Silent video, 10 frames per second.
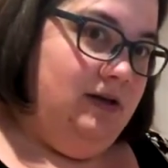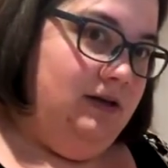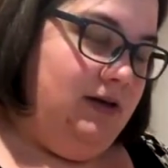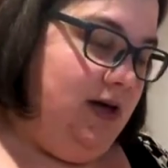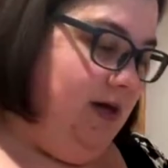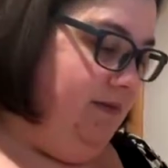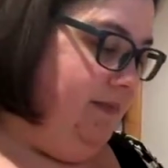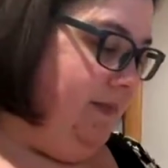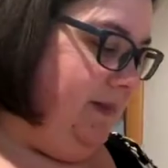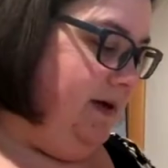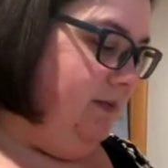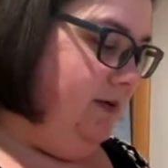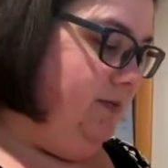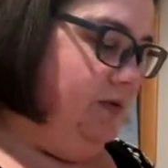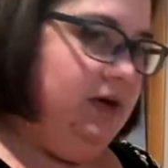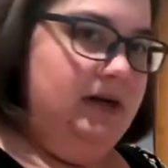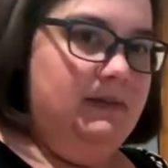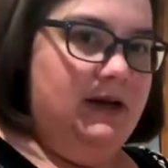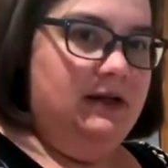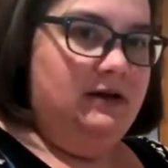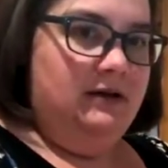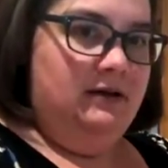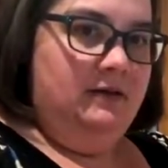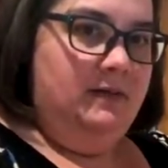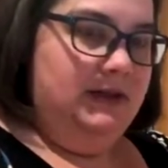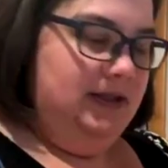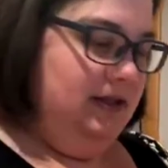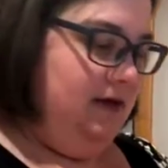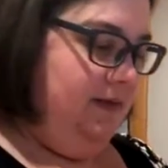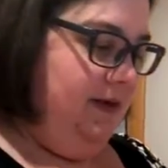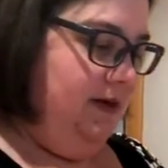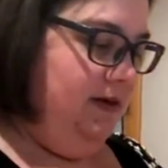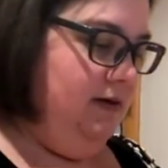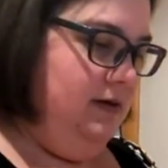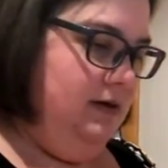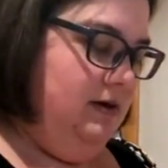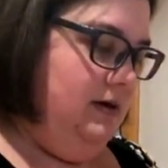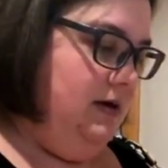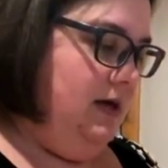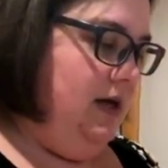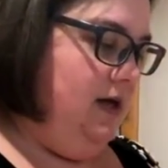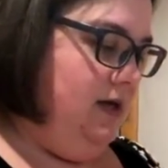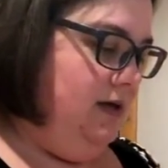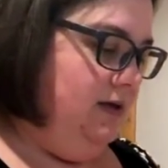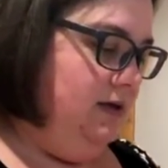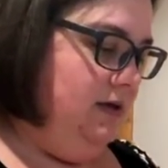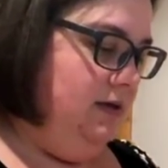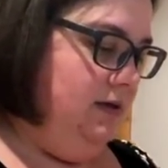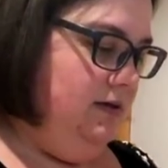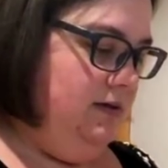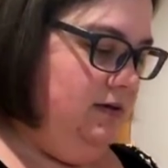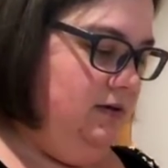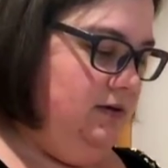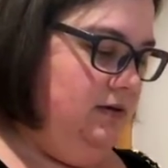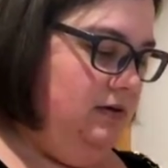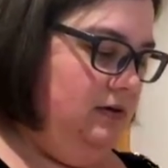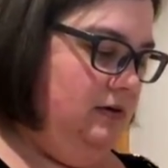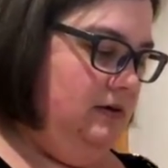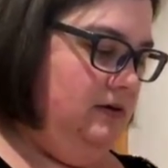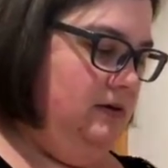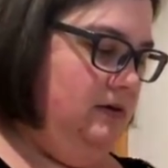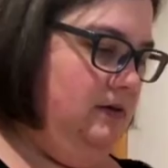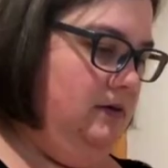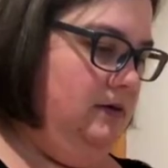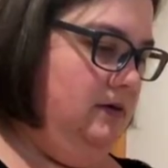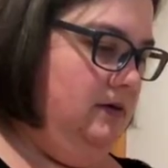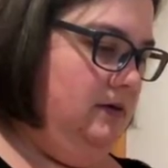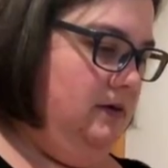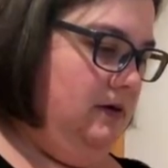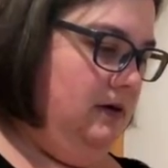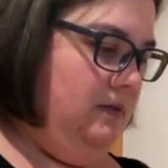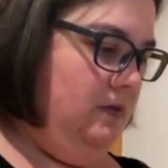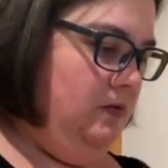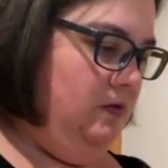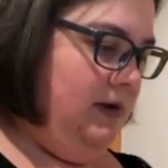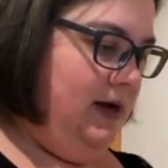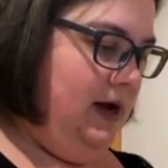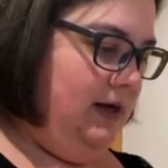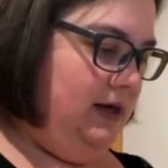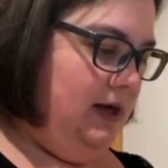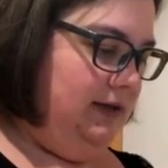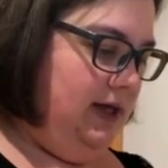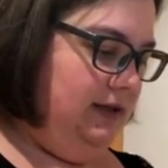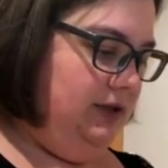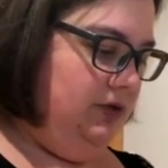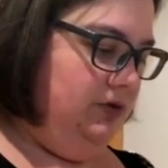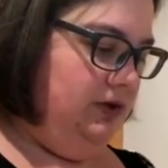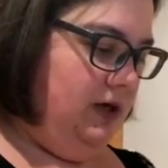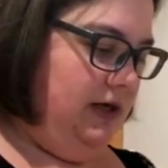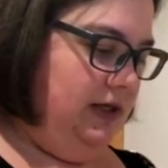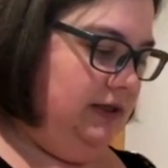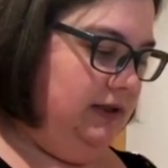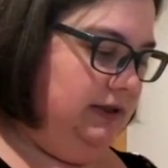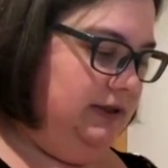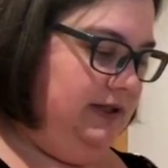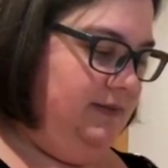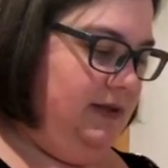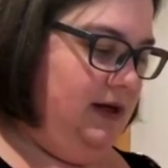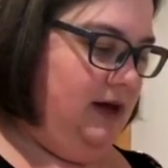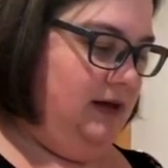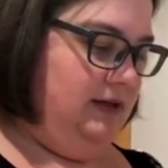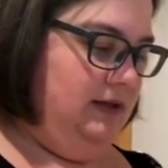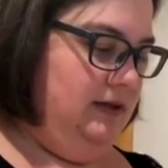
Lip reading: okay, and I'm going to pour it in my little mixing cup here, and I'm going to pour my hot juice on it, steaming hot,